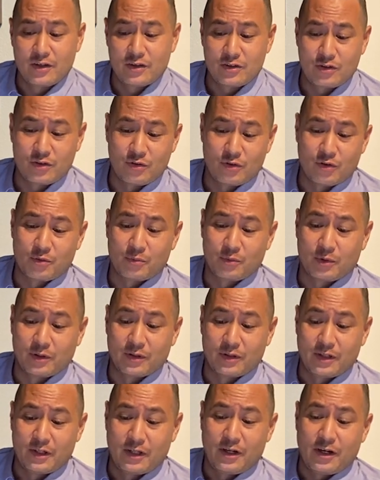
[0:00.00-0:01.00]
to
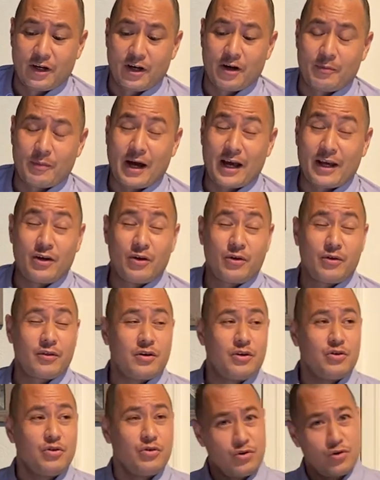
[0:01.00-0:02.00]
normal. I know
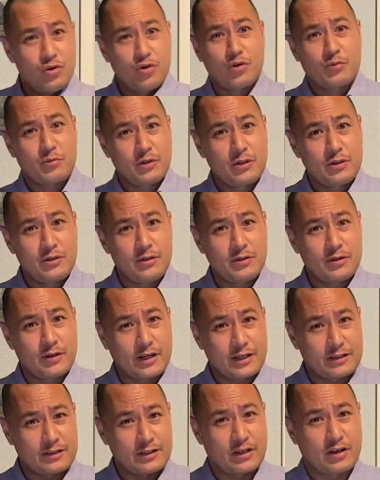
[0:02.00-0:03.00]
the new normal,
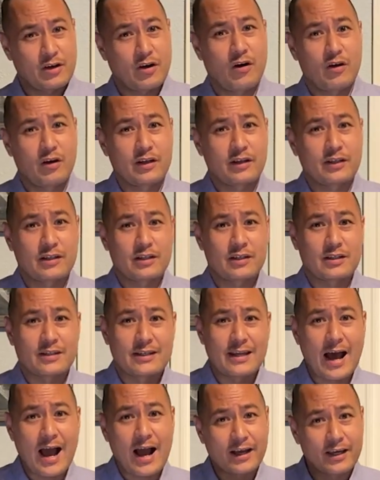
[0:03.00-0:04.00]
as they call it, is
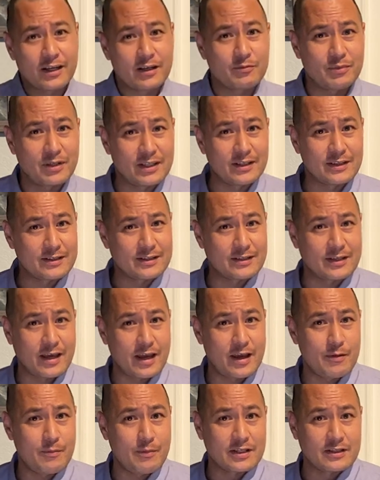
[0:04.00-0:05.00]
not going to be the
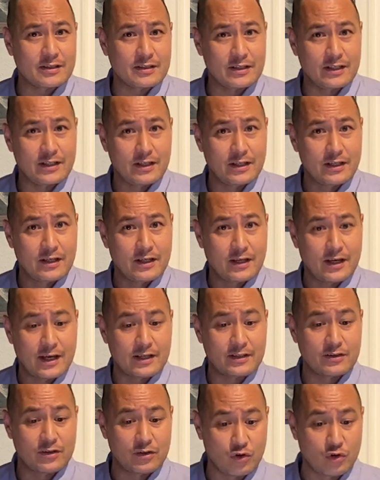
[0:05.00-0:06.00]
same as the
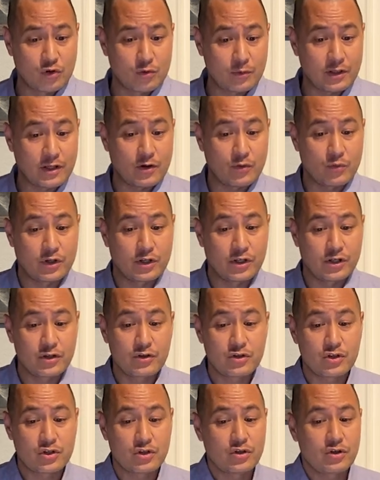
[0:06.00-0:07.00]
normal that we're
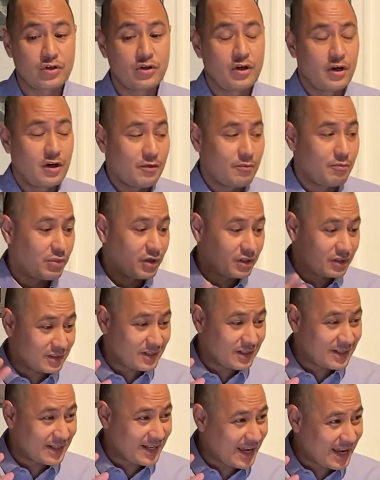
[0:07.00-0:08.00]
used to,
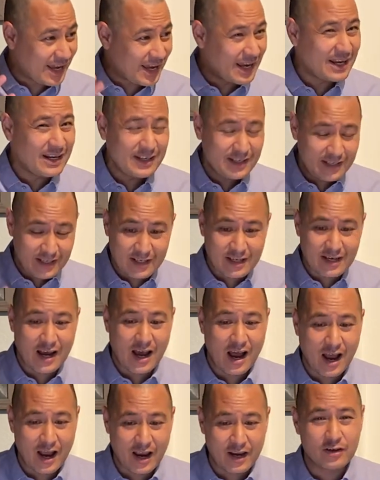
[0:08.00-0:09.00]
but any
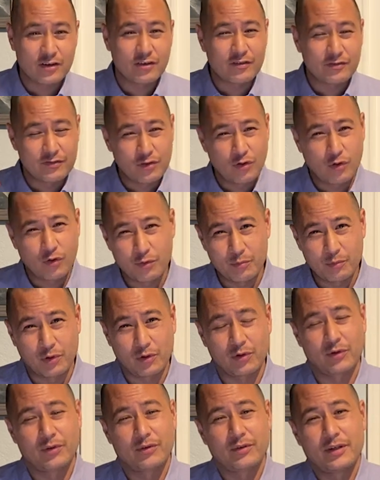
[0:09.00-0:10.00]
kind of
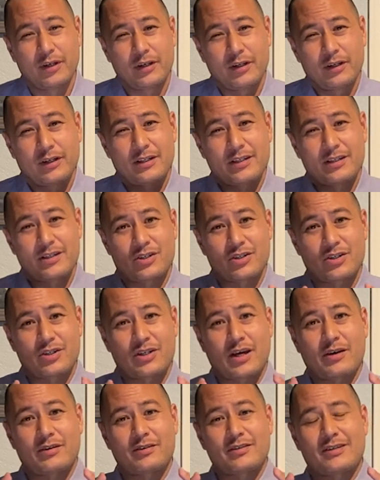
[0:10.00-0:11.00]
normal just
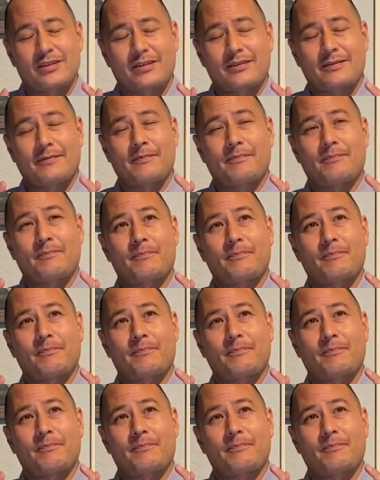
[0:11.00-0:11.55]
sounds